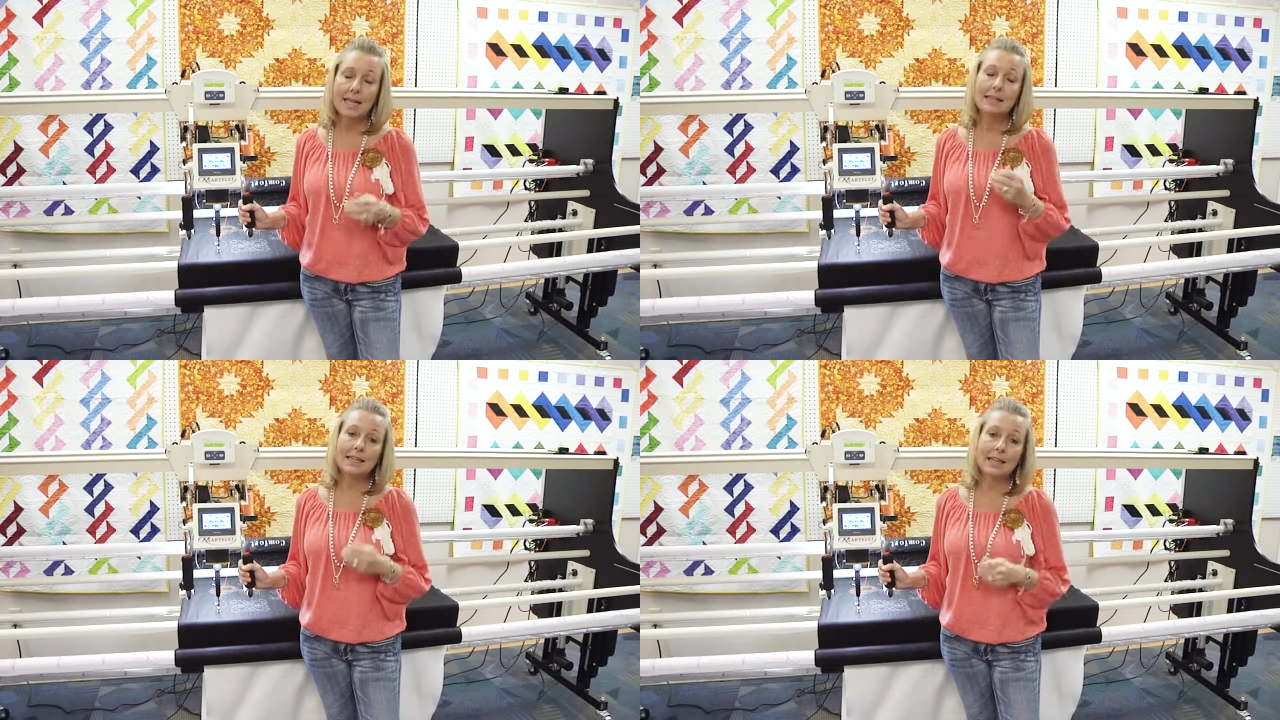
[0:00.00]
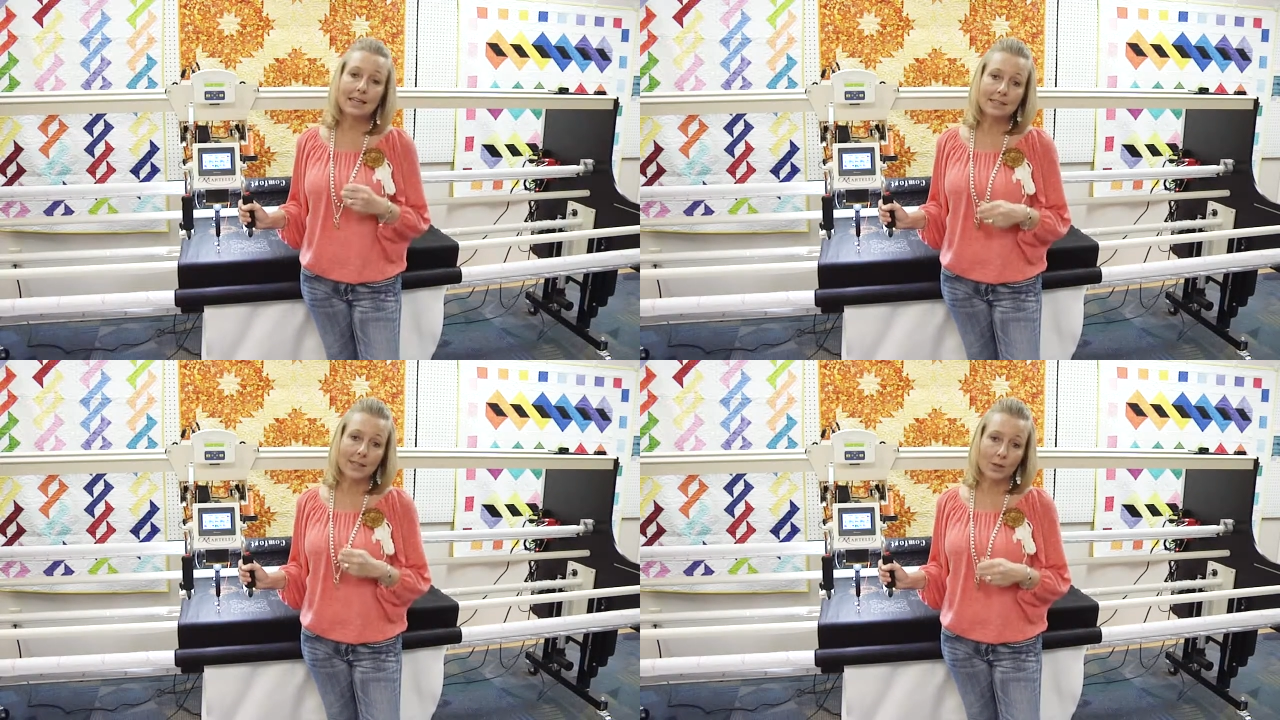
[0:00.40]
Let
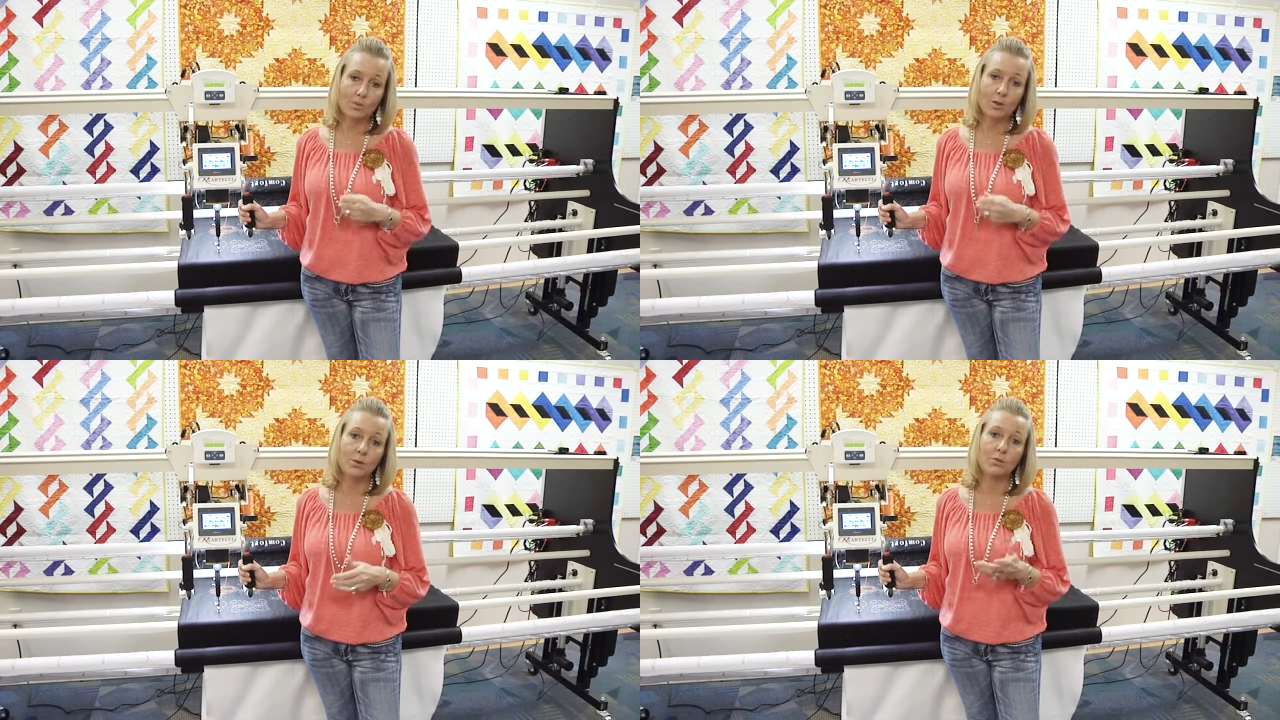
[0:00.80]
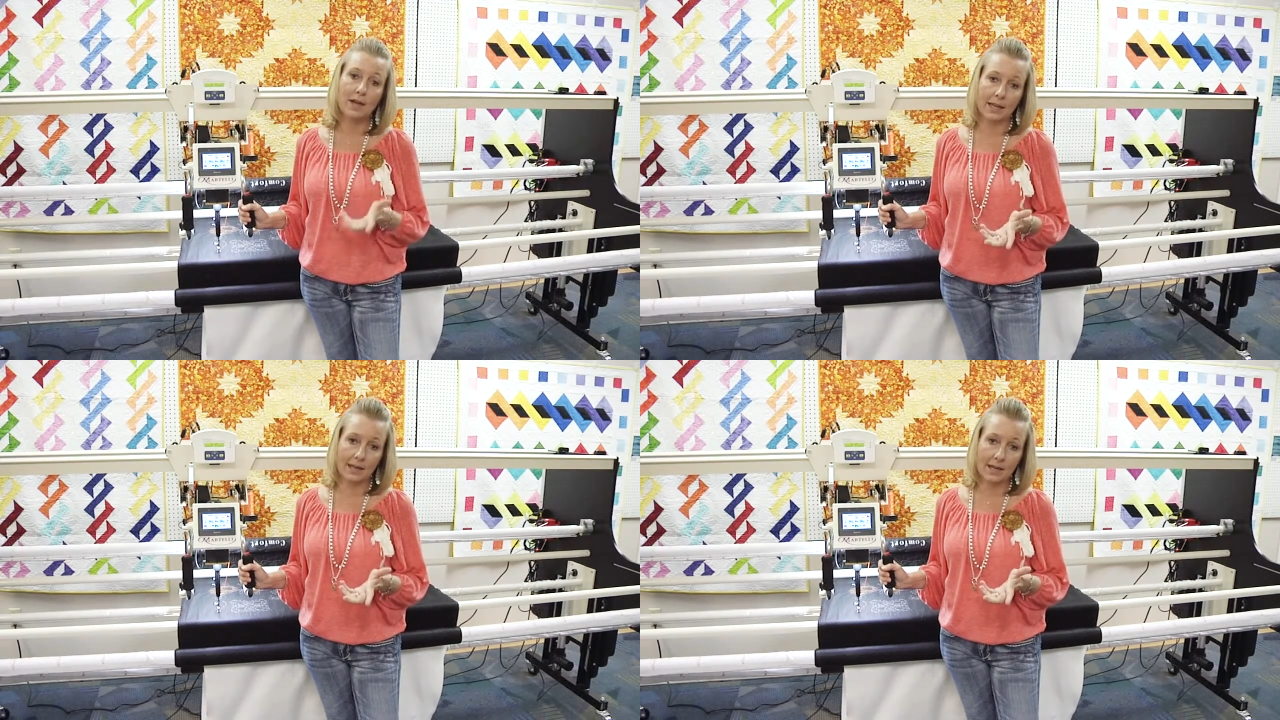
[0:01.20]
us help you
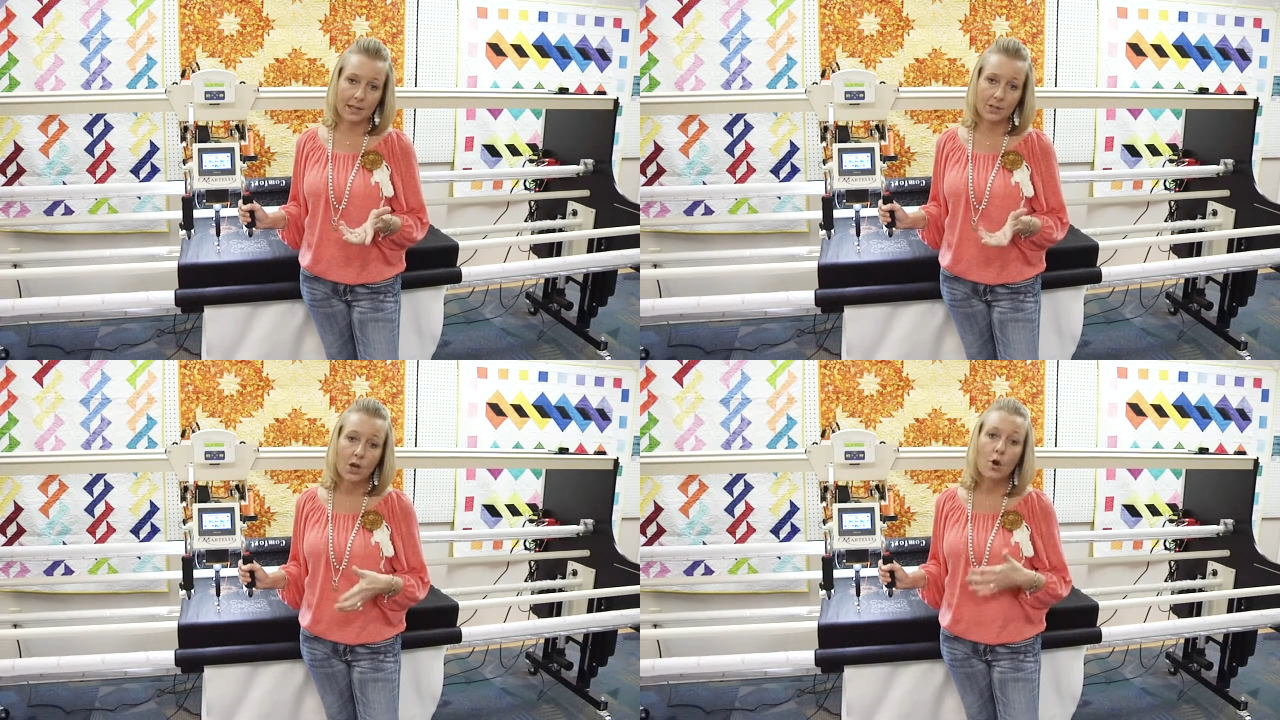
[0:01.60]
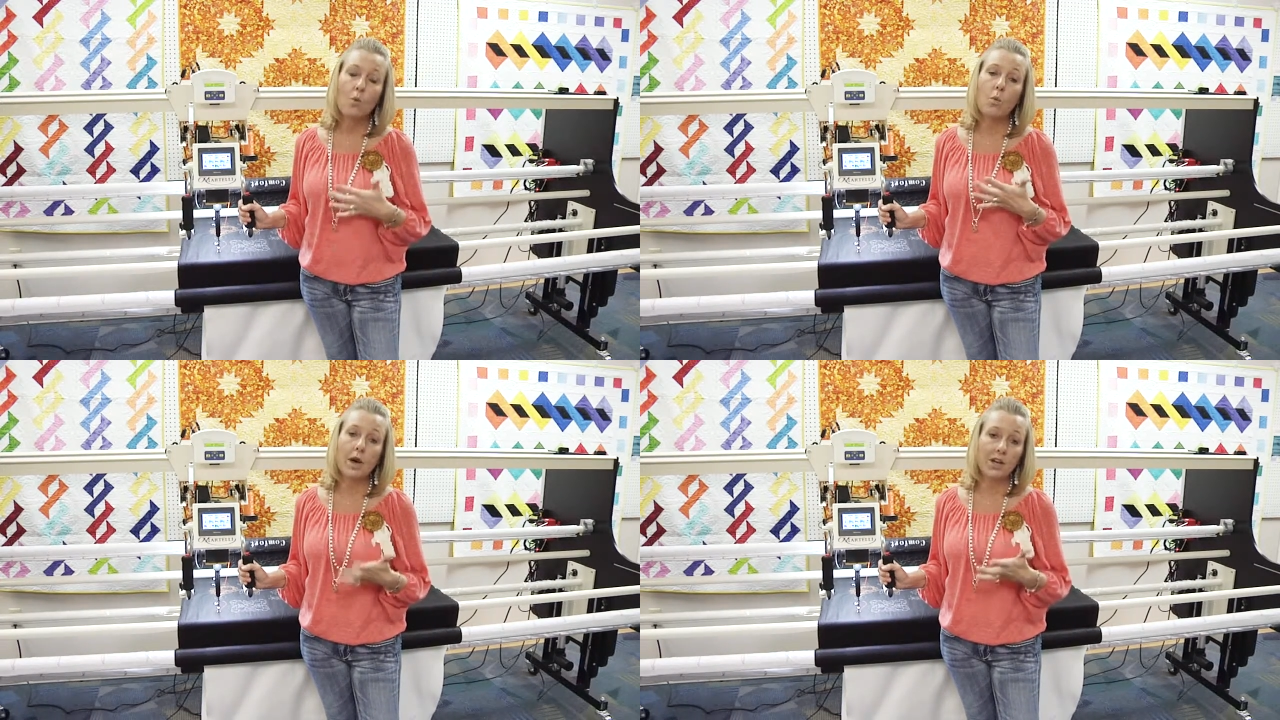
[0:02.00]
recognize
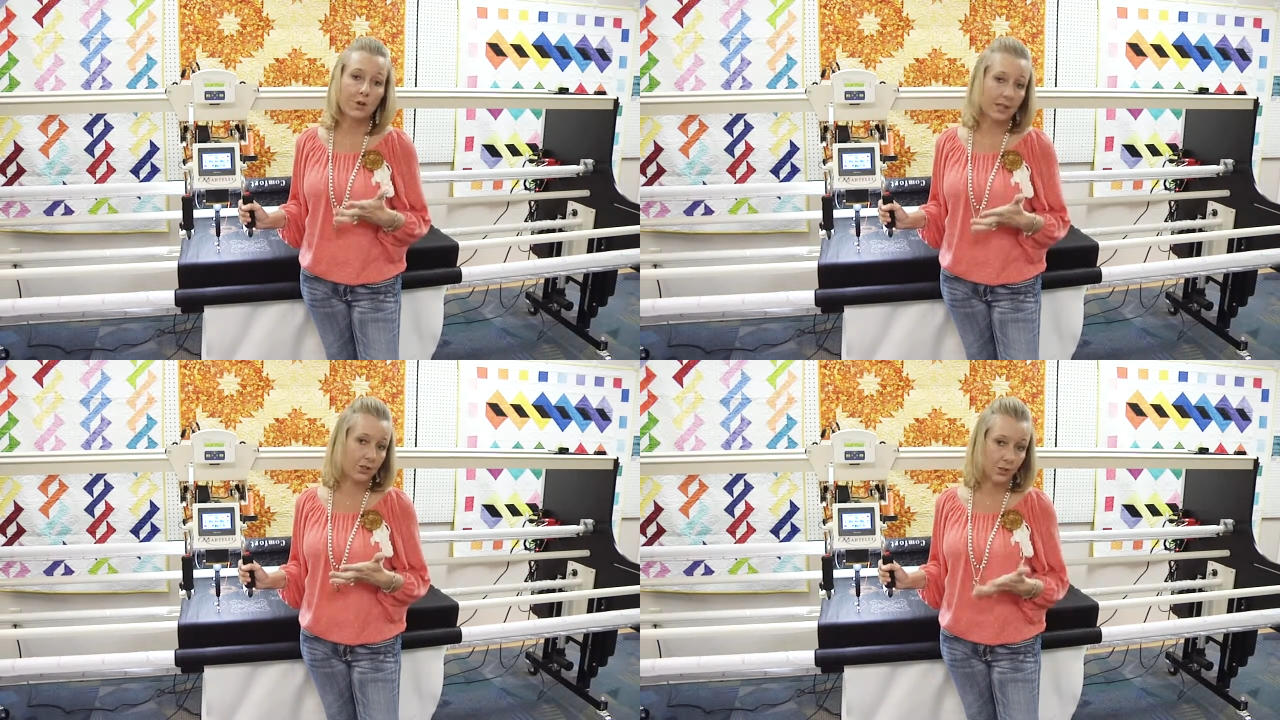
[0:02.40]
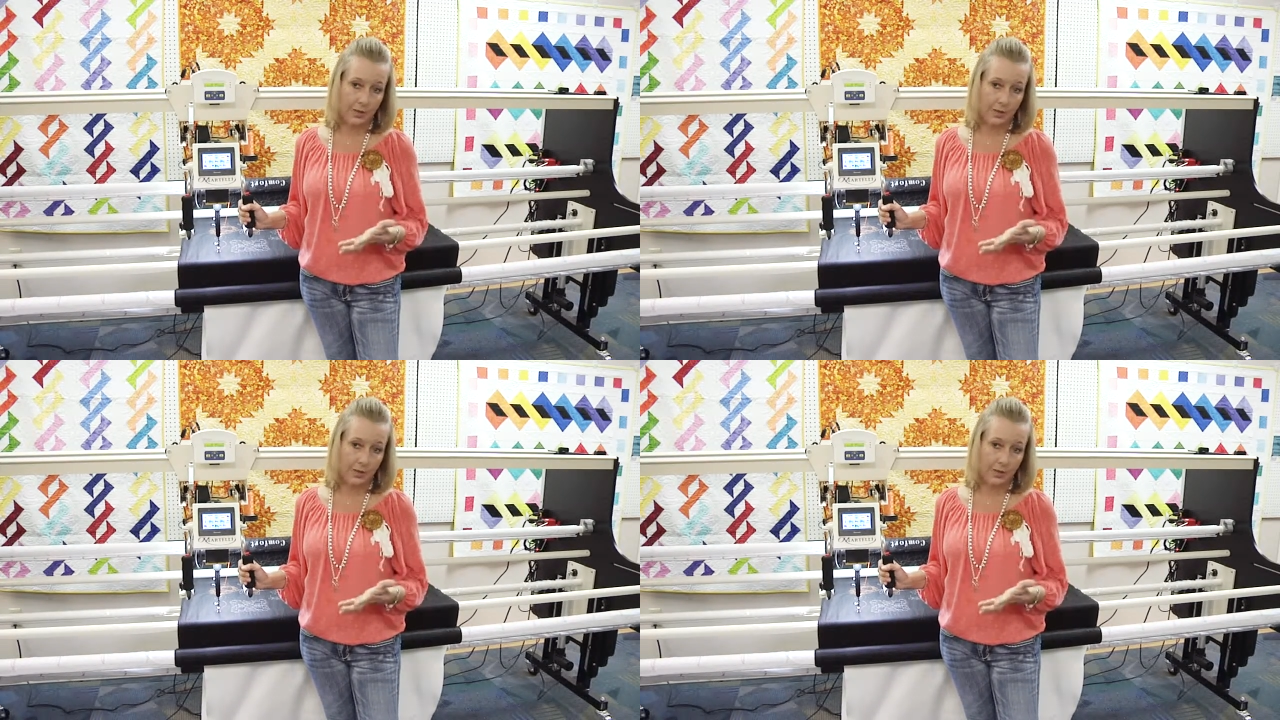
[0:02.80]
what your issue